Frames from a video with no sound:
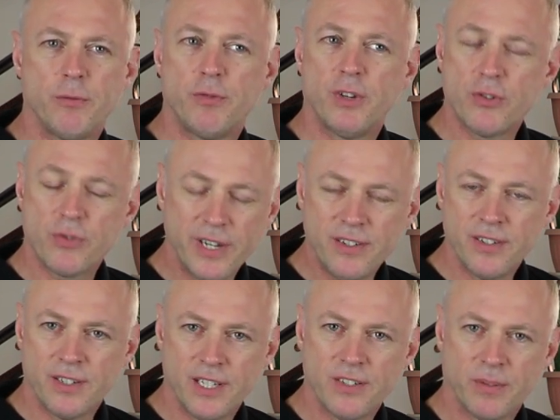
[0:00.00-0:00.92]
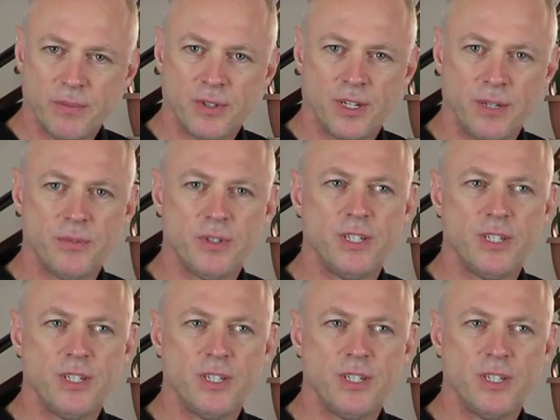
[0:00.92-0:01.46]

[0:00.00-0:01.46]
frustratingly sometimes,